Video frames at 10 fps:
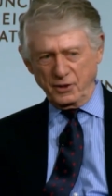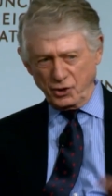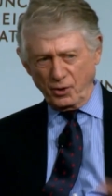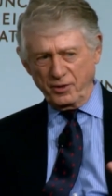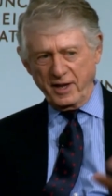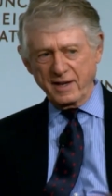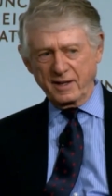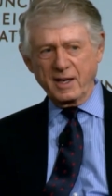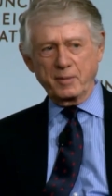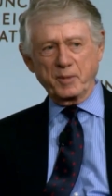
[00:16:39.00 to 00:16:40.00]
So
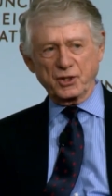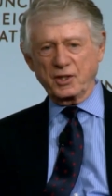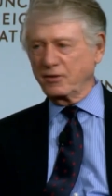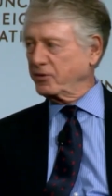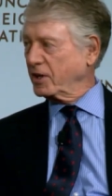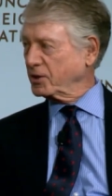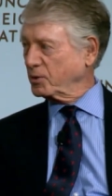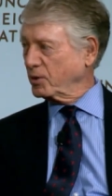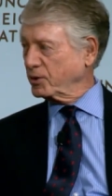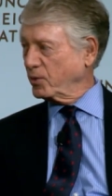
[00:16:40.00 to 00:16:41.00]
that, I must confess,
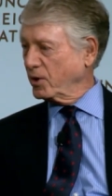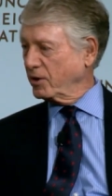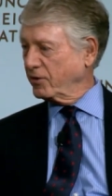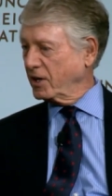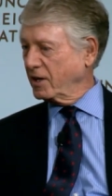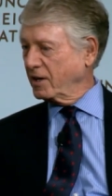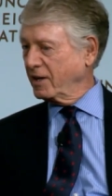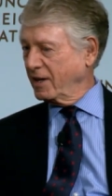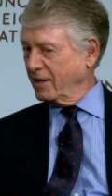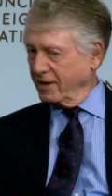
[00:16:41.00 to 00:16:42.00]
was one of our,
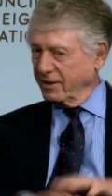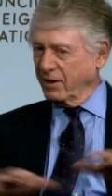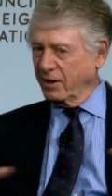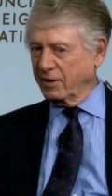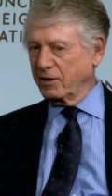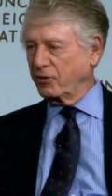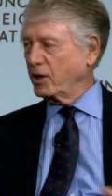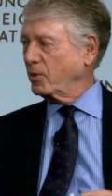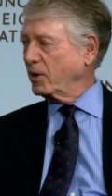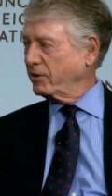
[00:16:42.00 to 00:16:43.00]

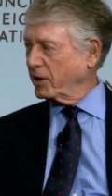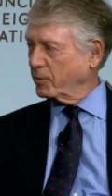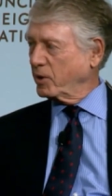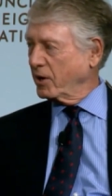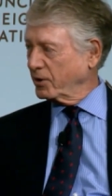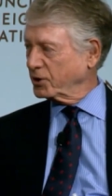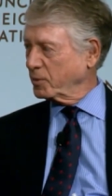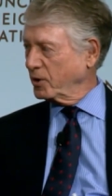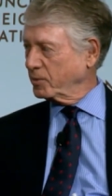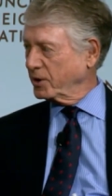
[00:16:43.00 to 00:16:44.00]
collectively, one of our proudest
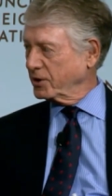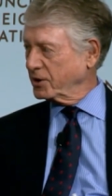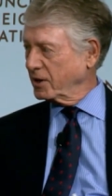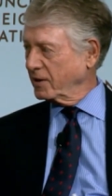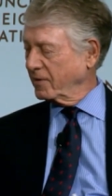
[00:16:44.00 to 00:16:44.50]
moments.